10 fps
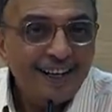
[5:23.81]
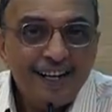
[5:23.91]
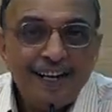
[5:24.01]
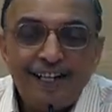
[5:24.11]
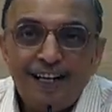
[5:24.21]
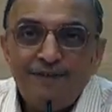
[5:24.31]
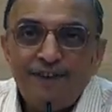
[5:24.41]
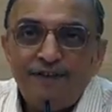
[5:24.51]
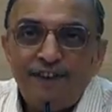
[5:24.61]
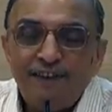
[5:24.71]

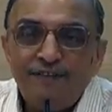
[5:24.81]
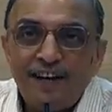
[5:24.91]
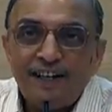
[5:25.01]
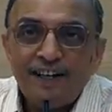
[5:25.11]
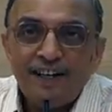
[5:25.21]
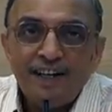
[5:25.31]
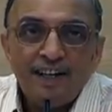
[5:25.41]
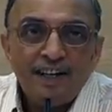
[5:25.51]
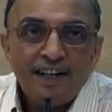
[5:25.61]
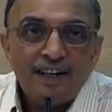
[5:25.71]
1851.
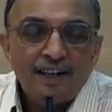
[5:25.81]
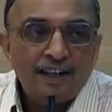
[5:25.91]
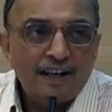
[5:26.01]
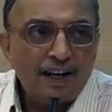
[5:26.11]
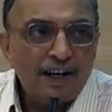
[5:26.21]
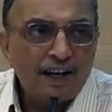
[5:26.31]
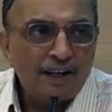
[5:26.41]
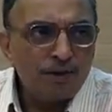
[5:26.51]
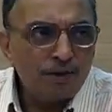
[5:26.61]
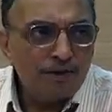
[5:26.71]
Are
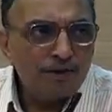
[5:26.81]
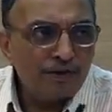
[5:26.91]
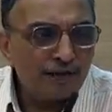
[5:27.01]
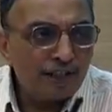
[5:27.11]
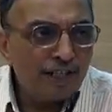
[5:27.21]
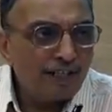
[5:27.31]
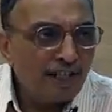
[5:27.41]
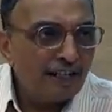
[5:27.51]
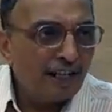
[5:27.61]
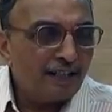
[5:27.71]
you
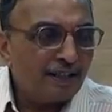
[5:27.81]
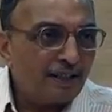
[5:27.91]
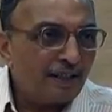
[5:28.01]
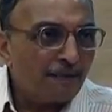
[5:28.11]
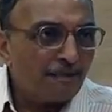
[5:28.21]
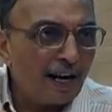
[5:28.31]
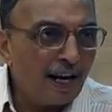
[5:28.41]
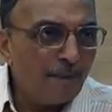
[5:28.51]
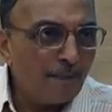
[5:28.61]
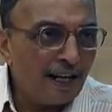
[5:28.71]
suggesting that
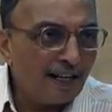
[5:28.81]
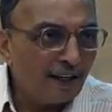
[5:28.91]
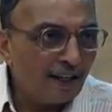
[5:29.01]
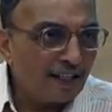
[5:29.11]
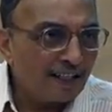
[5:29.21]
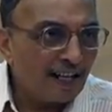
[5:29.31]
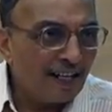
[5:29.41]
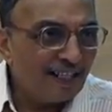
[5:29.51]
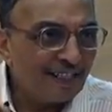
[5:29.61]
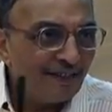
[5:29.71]
Mangal Pandey or his
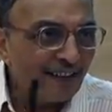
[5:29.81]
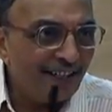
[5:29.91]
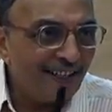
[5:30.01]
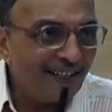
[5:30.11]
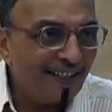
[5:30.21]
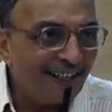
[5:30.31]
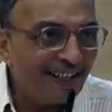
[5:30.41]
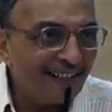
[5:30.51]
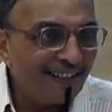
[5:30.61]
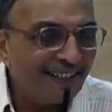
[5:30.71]
colleagues invented it here?